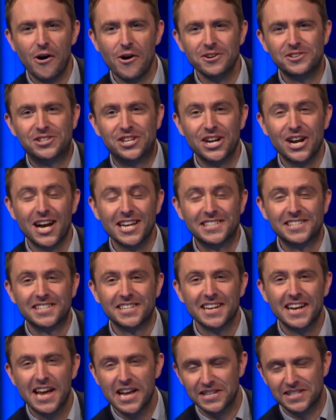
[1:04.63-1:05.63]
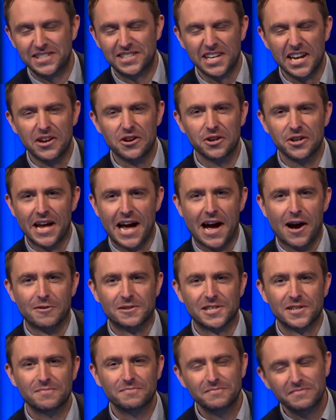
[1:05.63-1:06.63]
or just singled
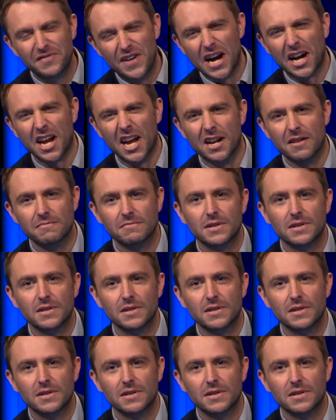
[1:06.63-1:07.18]
out it.